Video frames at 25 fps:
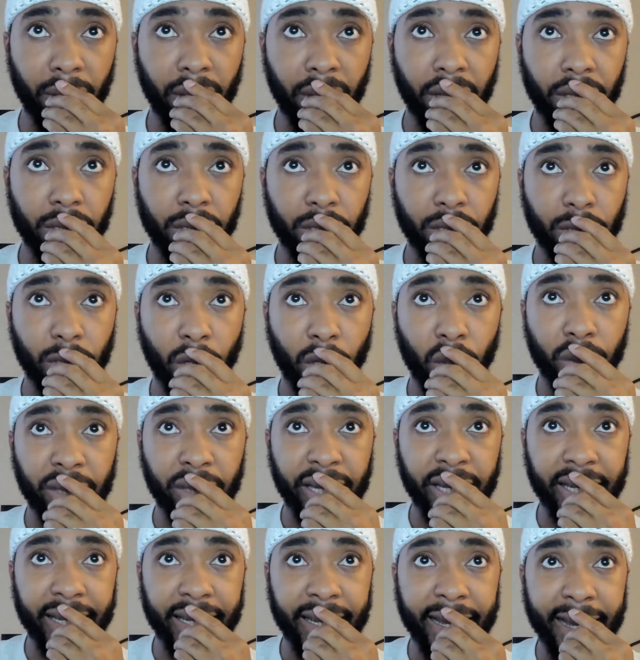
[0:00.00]
So
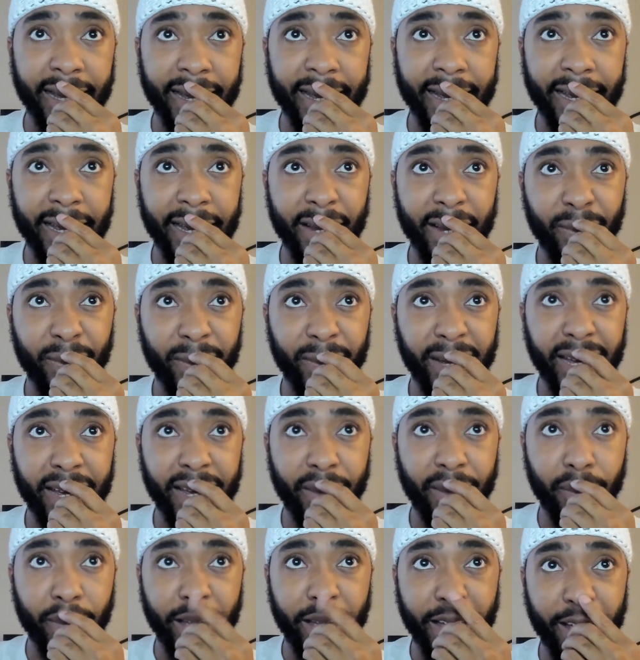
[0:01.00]
there came a
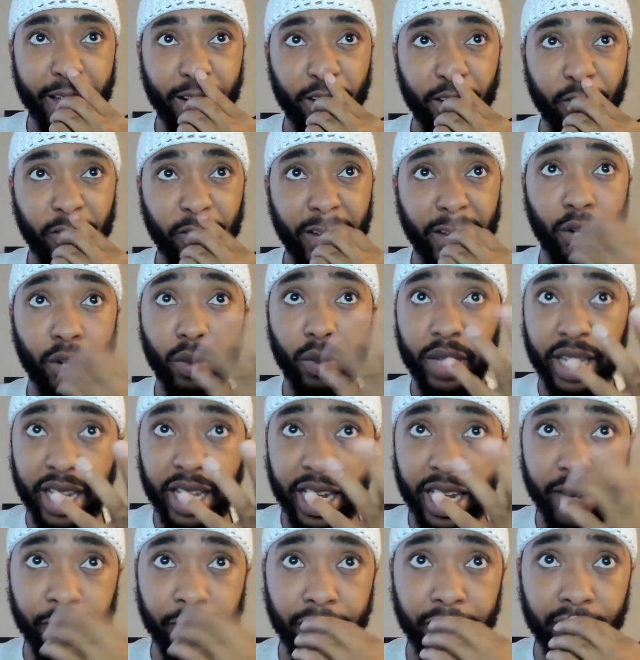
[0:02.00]
man of
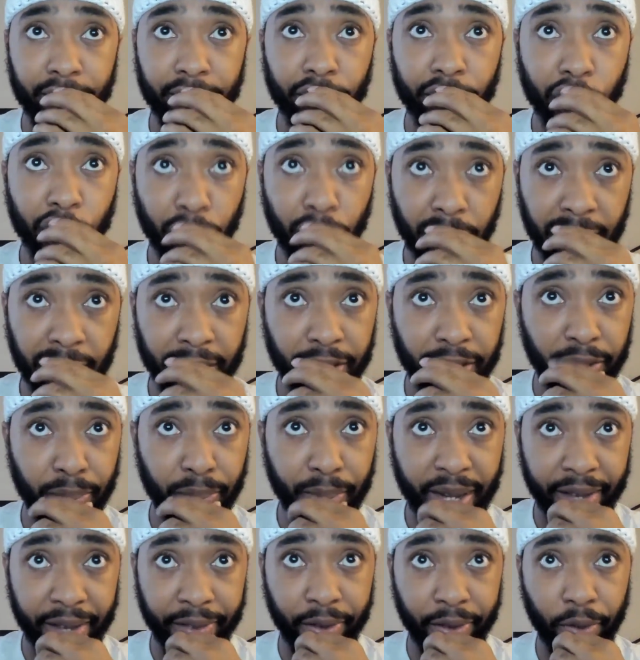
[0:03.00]
Elohim from Judah to
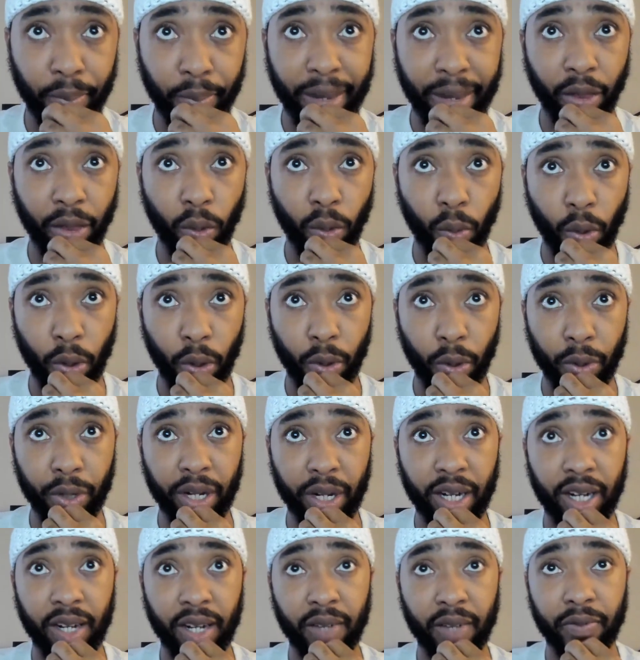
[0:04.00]
Bethel by the word
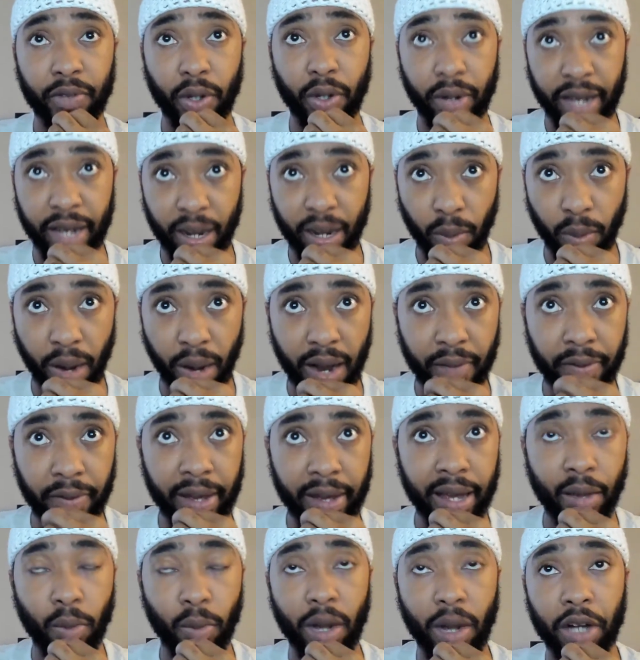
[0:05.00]
of
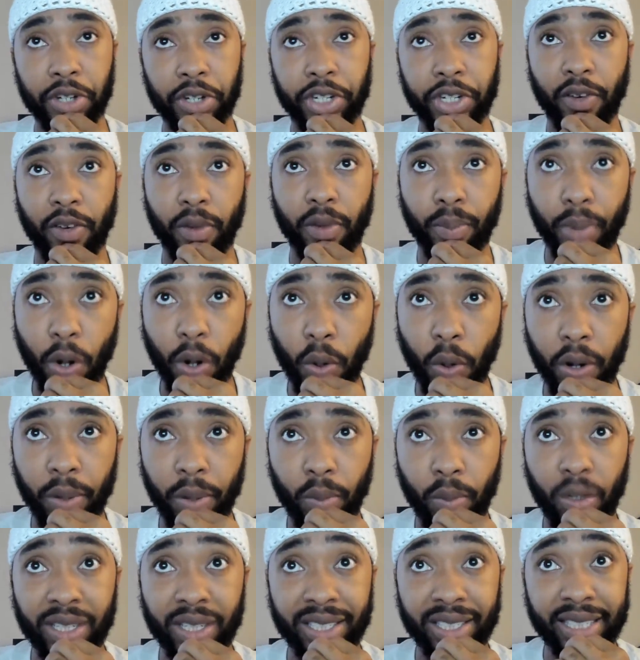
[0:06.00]
Yod-Heh-Wav-Heh, while
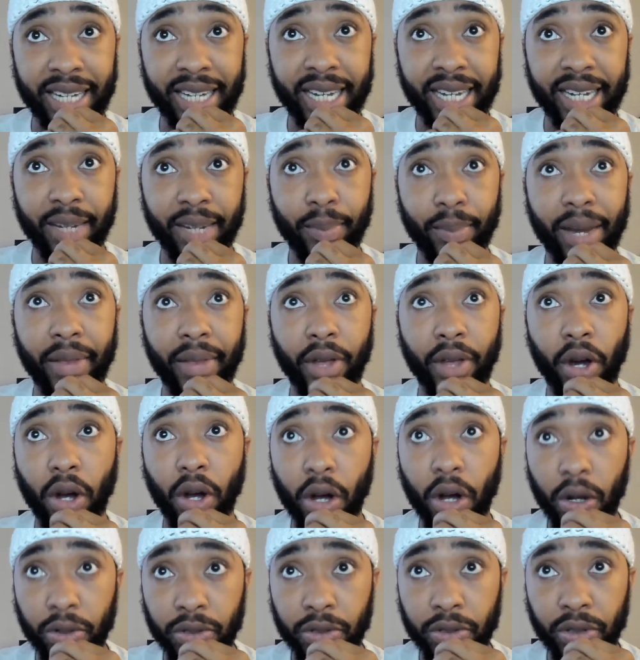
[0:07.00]
Jeroboam was standing by the
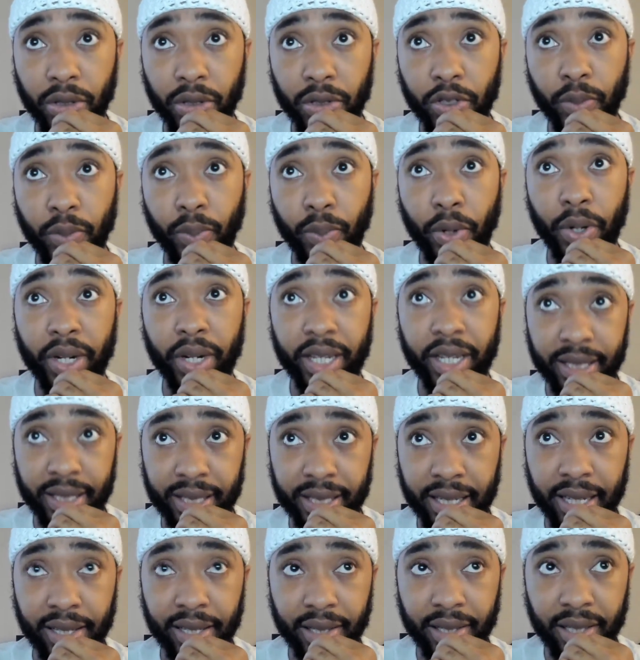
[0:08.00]
altar to burn
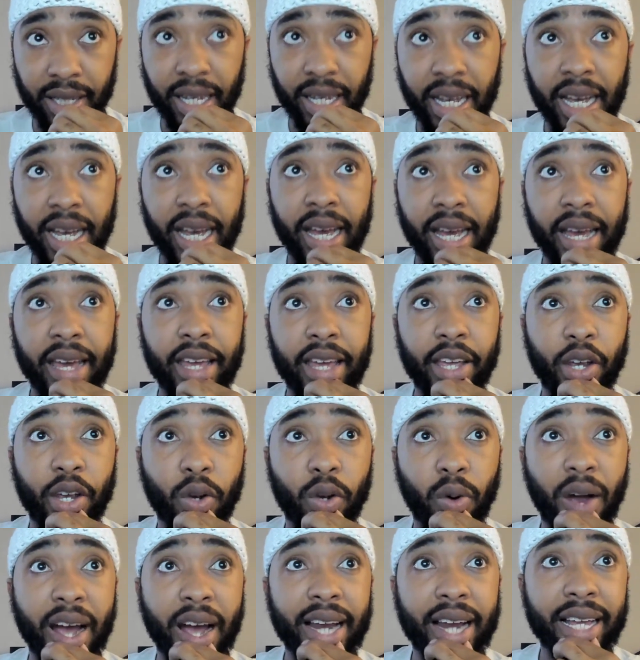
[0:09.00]
incense. He
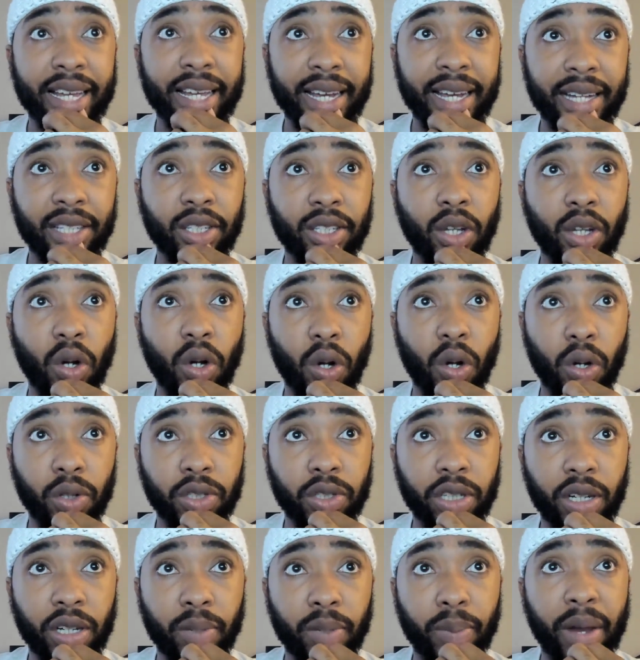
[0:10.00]
cried against the
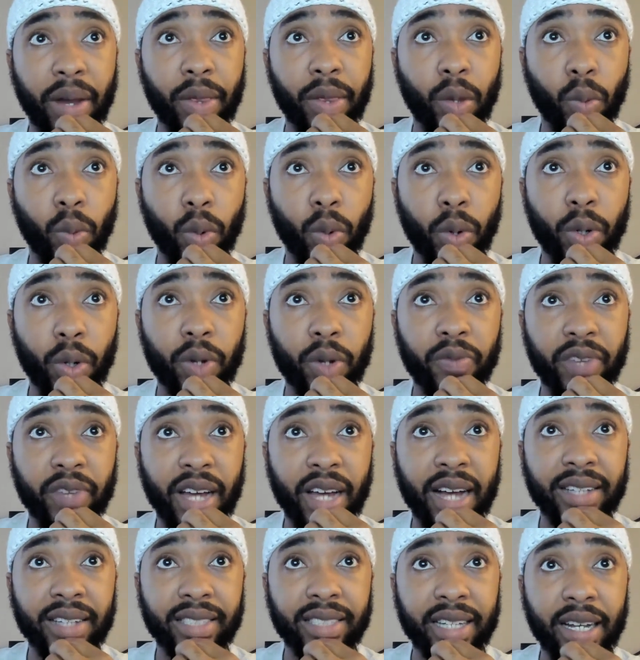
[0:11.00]
altar by the word of
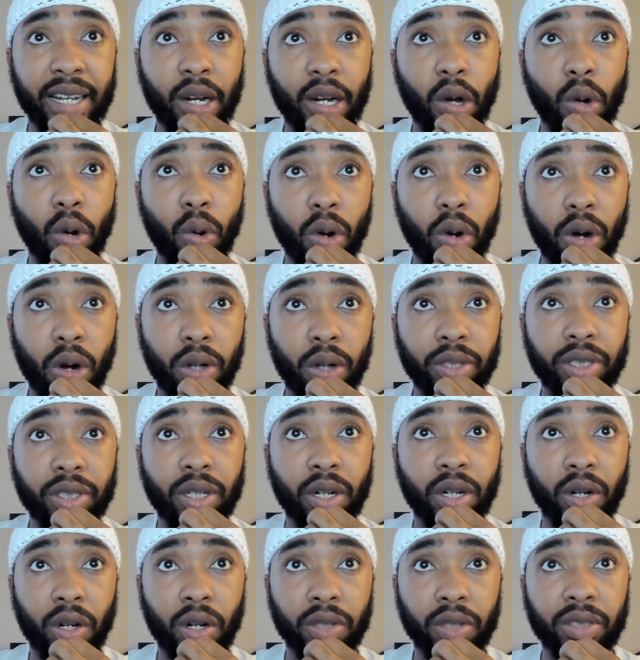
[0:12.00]
Yah, saying, O altar,
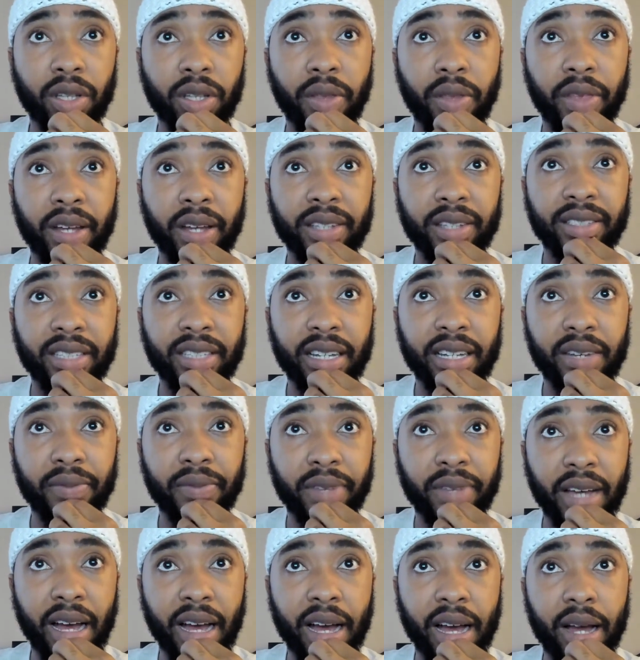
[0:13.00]
altar, thus
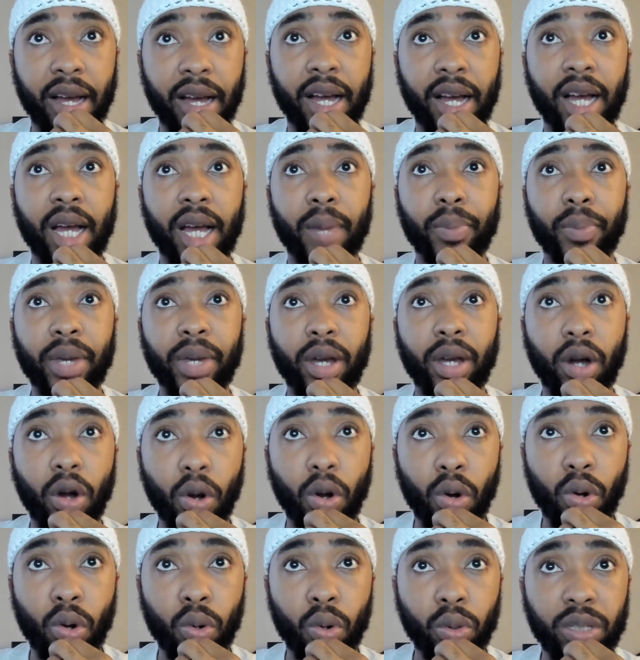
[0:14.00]
saith Yah,
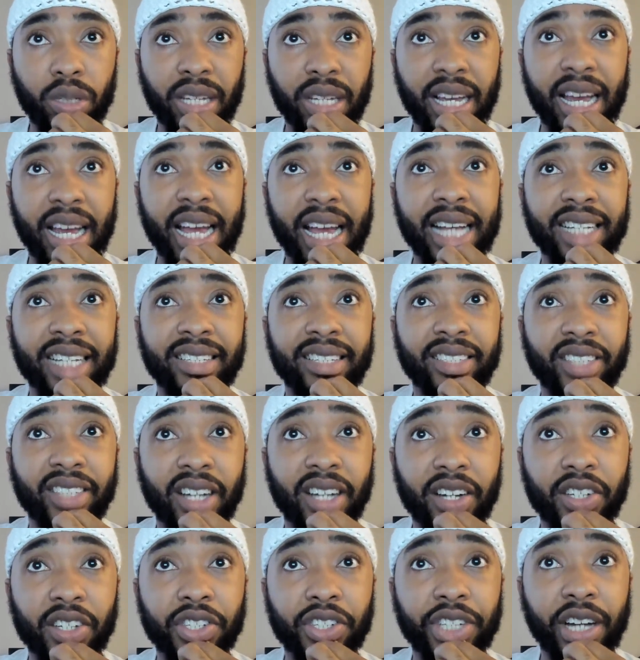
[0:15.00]
behold, a
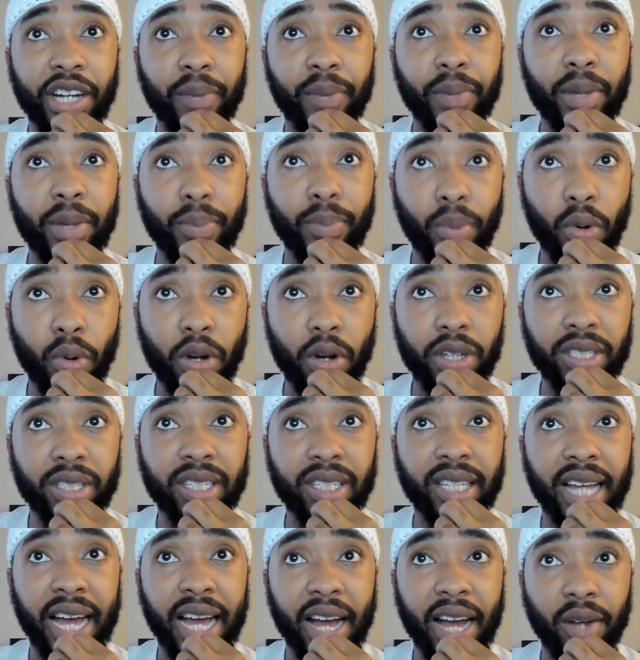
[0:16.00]
son shall be born to
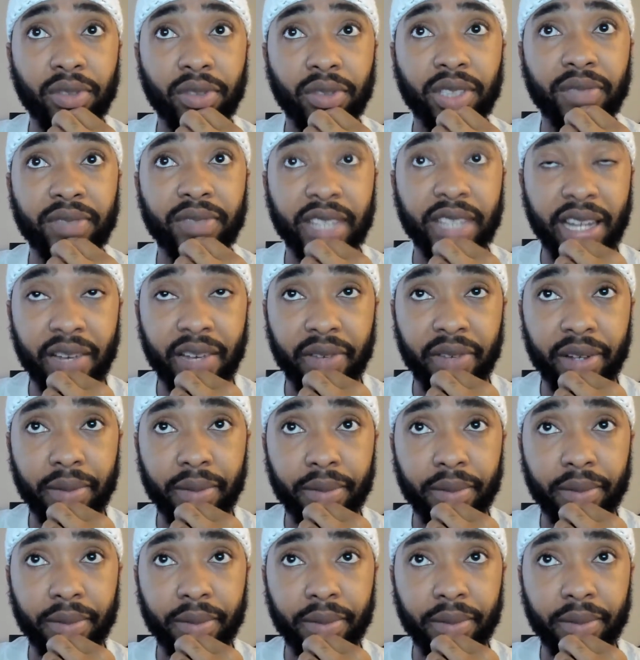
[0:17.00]
the house of David,